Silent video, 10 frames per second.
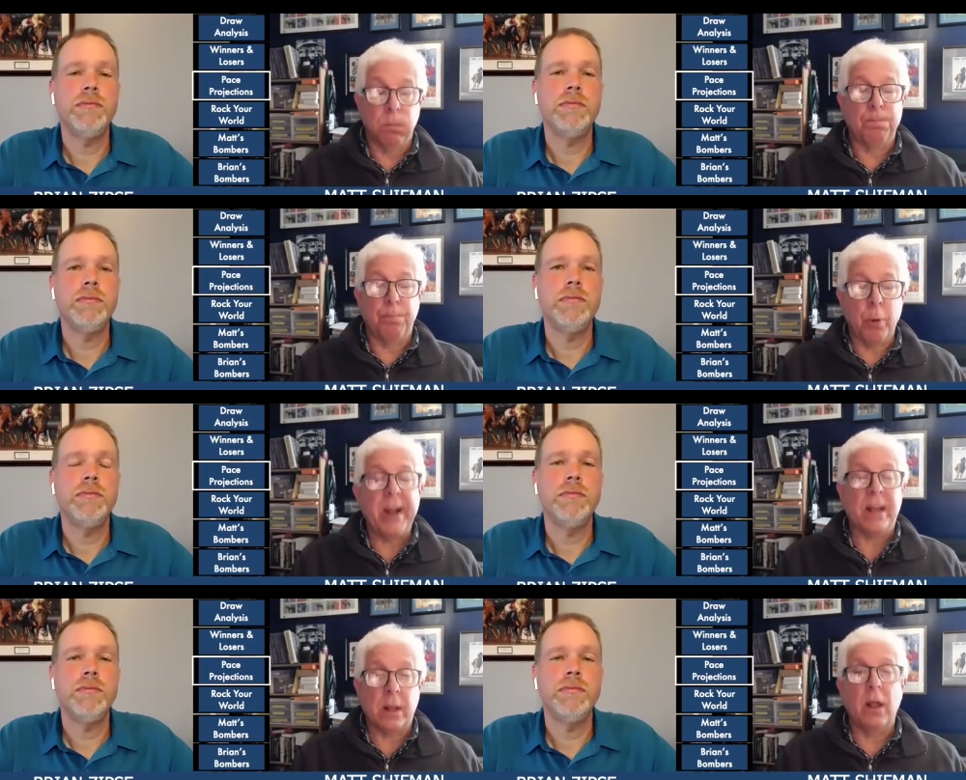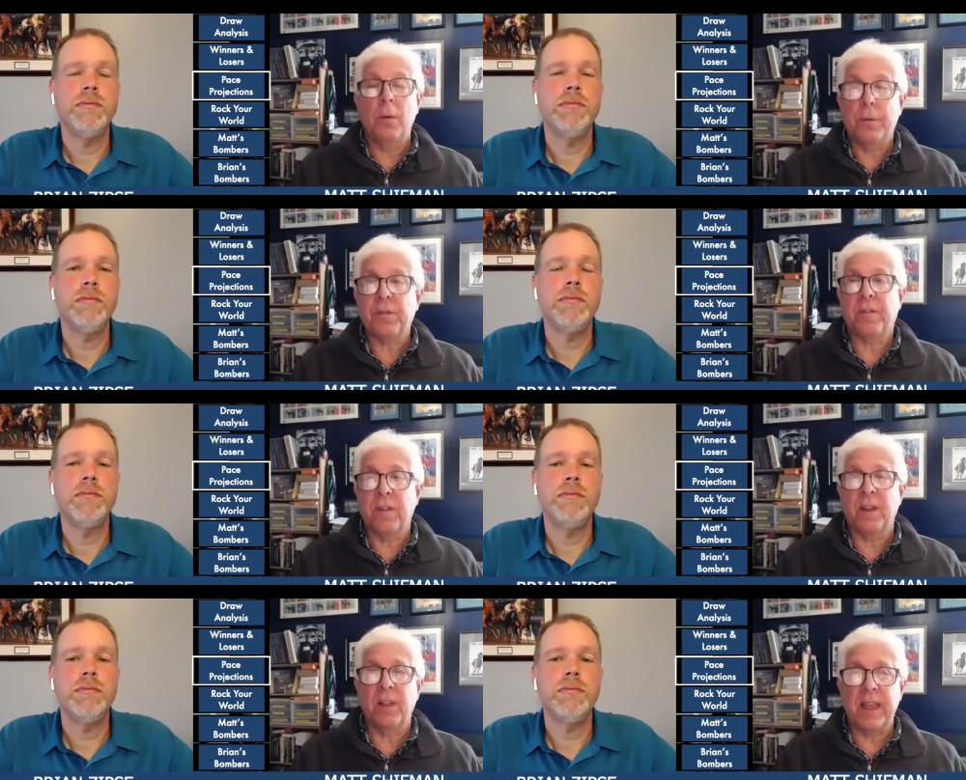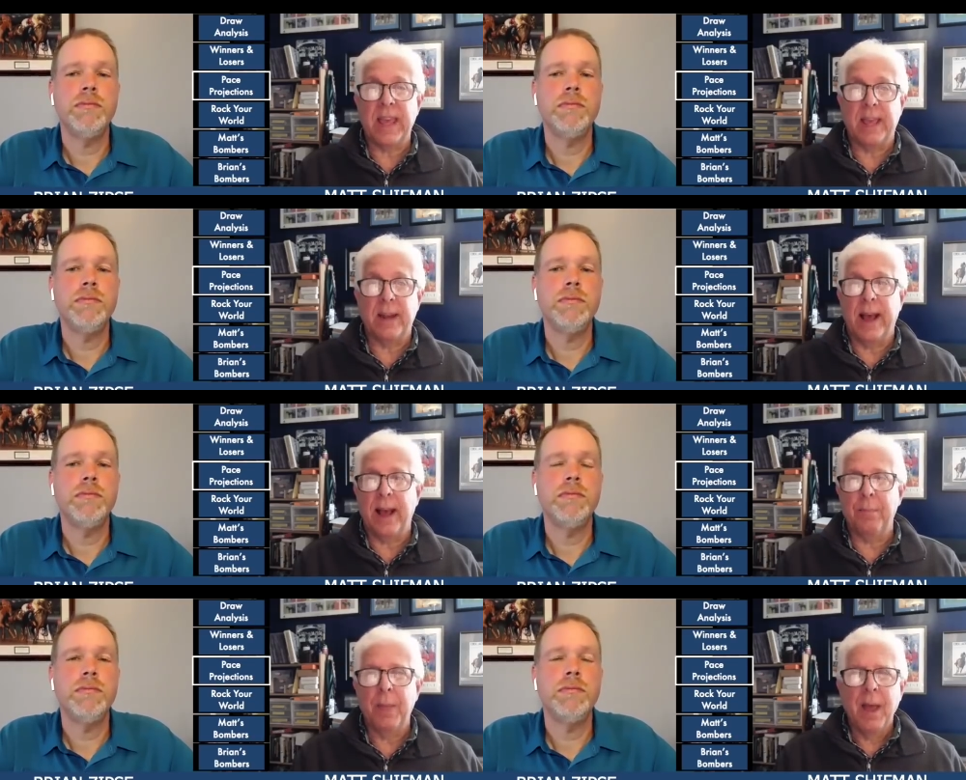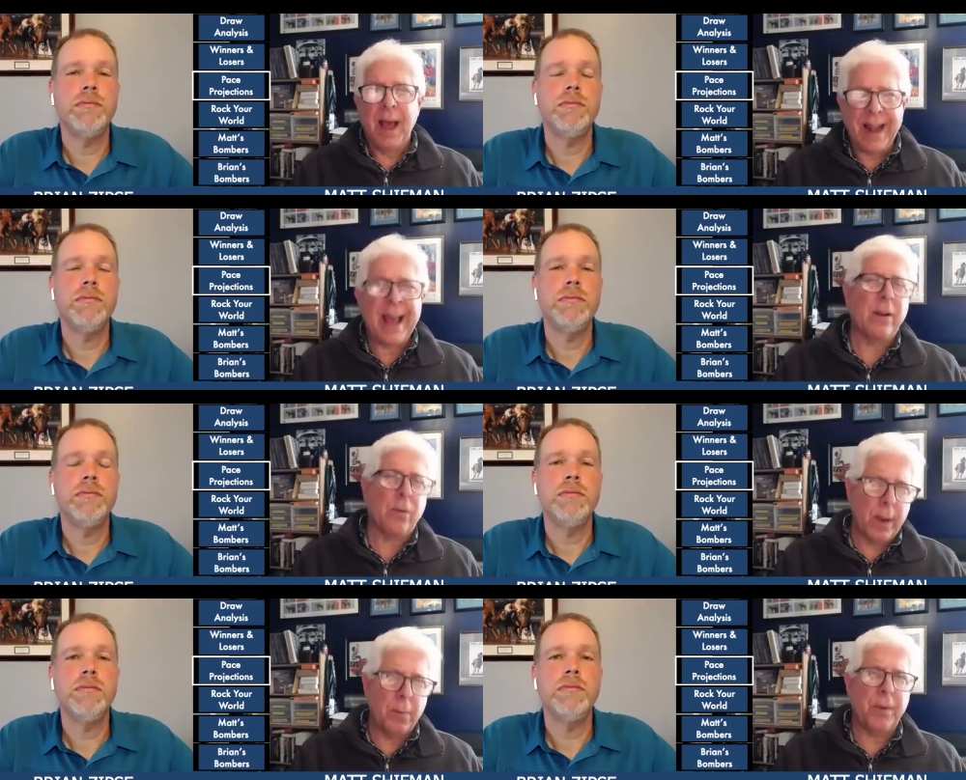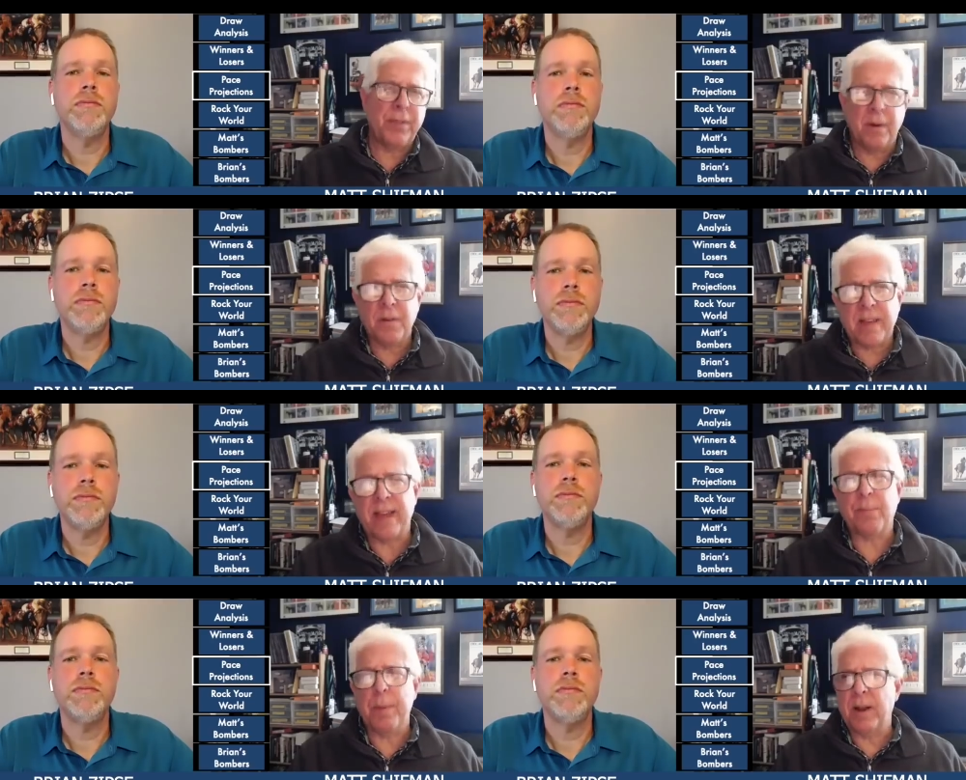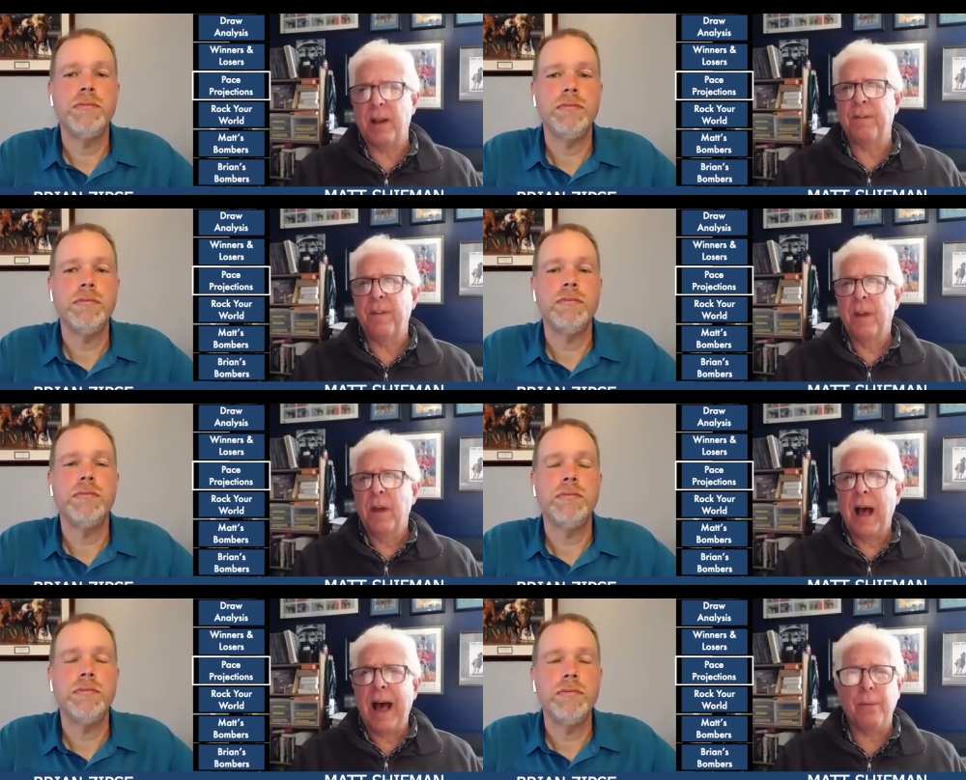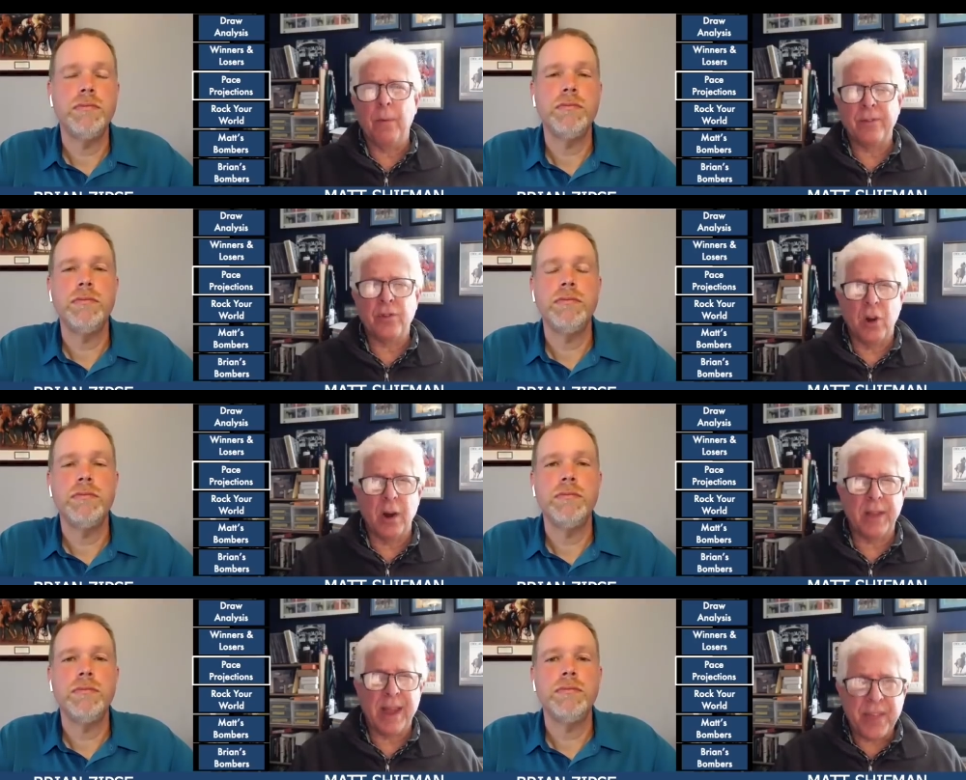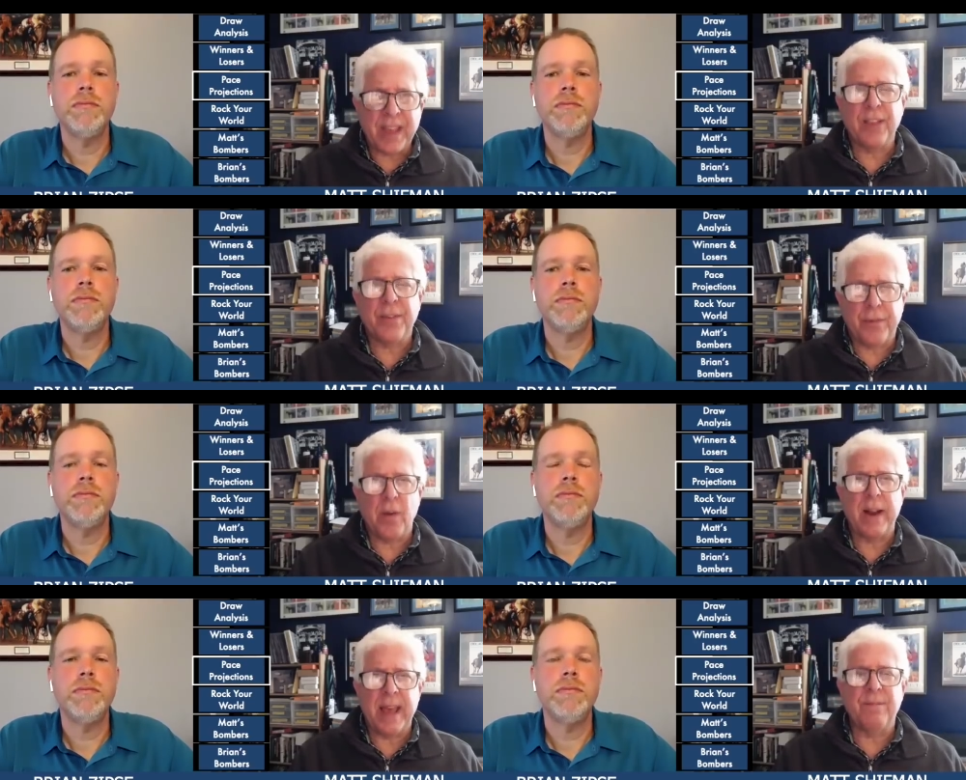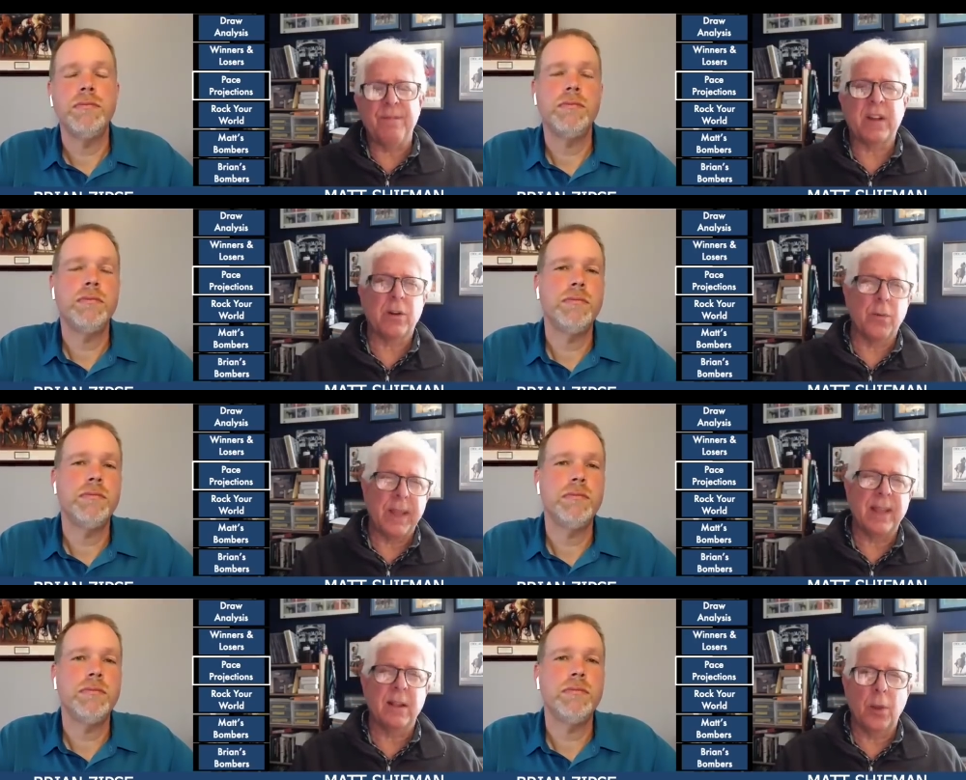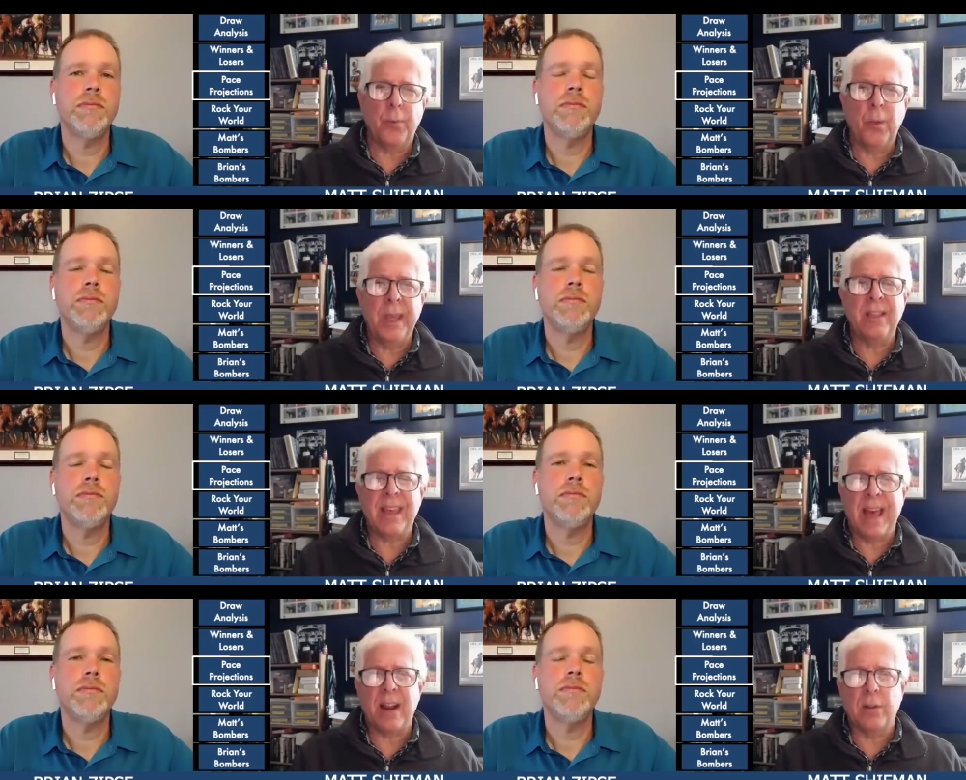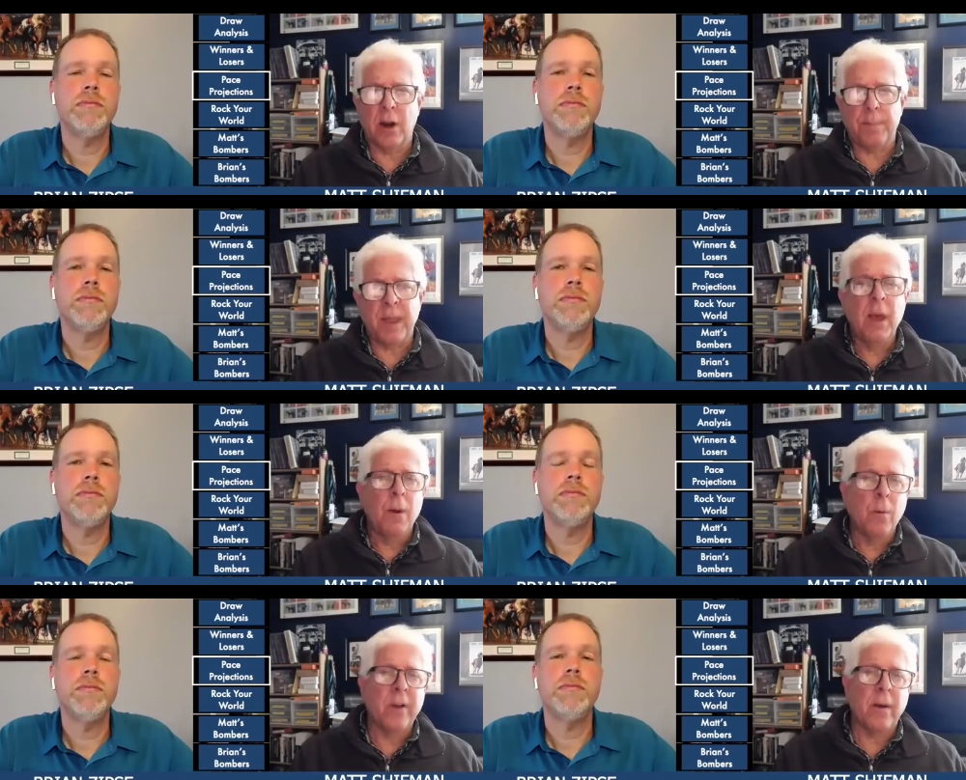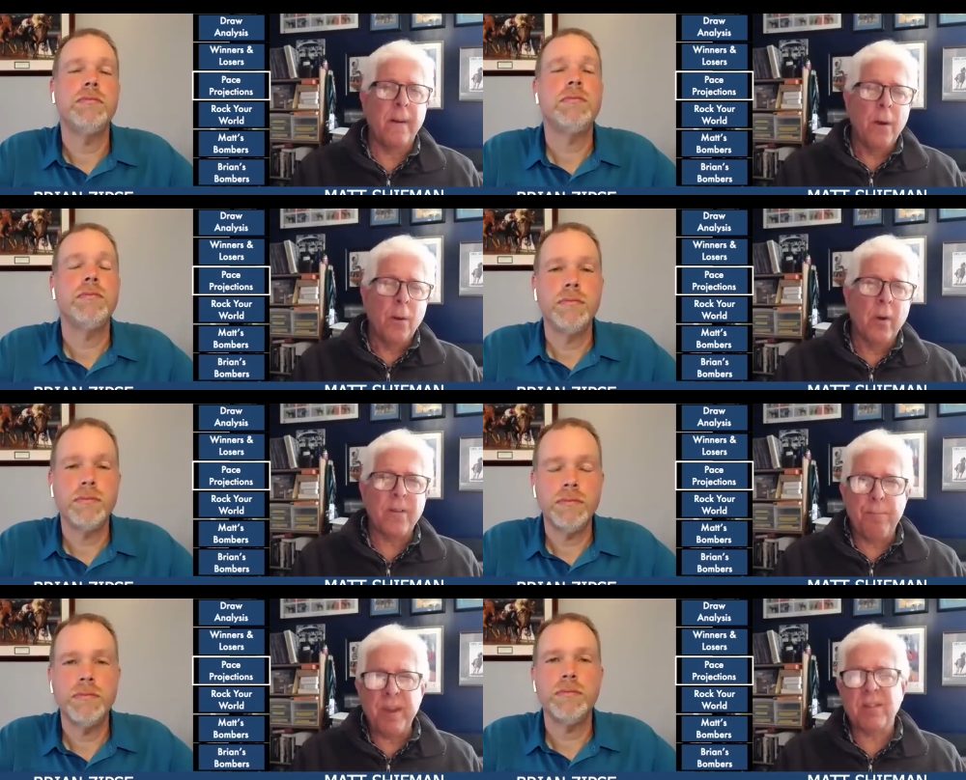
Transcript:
Speaker 1: pretty close to the lead. Um, and I agree with your assessment of Hot Rod Charlie. I think his front end victory in the Louisiana Derby was a was a bit